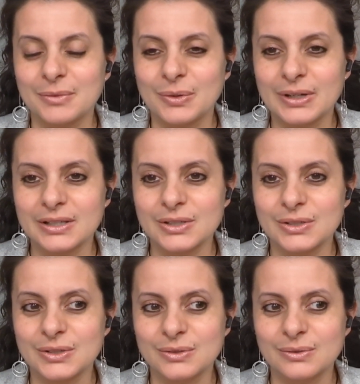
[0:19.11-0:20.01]
going to
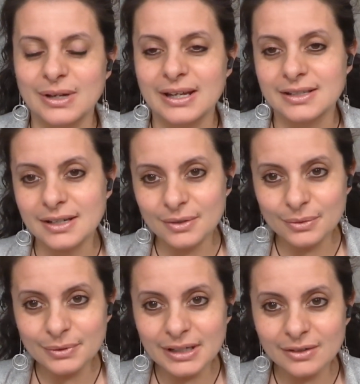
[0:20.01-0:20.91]
do a tarot
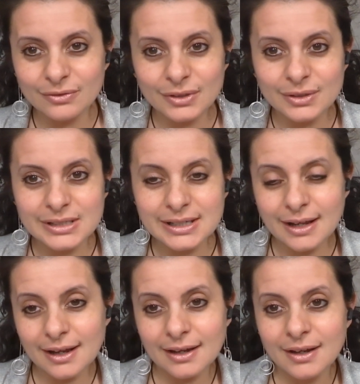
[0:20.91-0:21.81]
reading for you
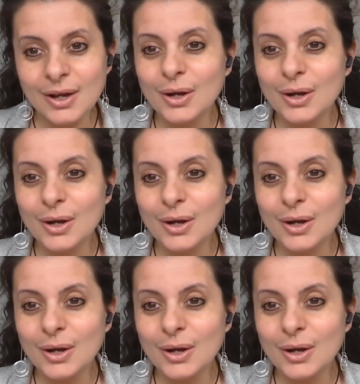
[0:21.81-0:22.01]
today.